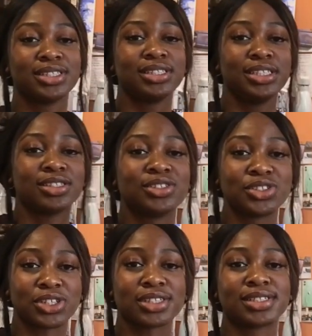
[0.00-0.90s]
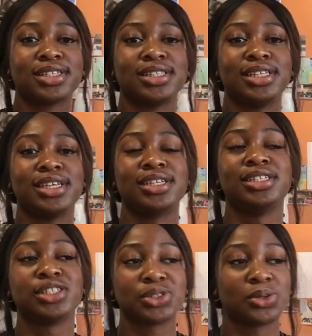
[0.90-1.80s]
These are just the
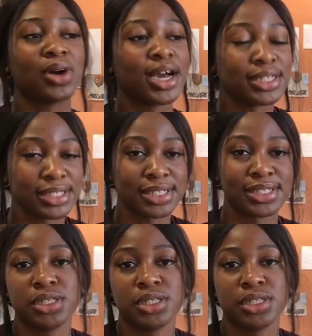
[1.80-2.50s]
initial ideas.